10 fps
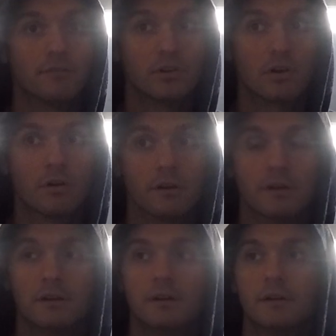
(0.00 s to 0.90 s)
every car.
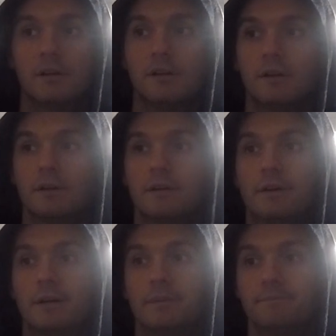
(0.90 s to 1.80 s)

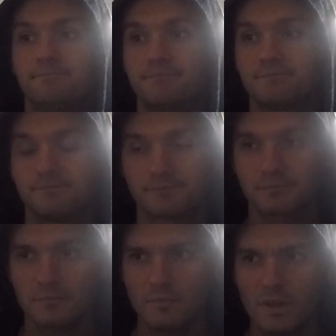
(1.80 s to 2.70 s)
So
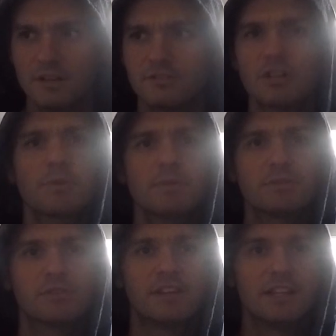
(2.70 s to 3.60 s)
that's pretty much
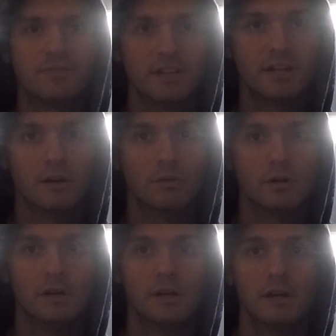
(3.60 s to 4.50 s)
what today's video.
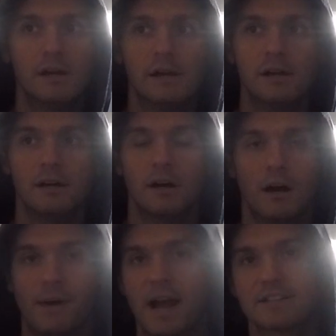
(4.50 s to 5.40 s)

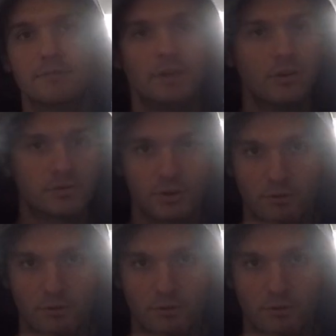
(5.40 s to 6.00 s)
I got some videos for the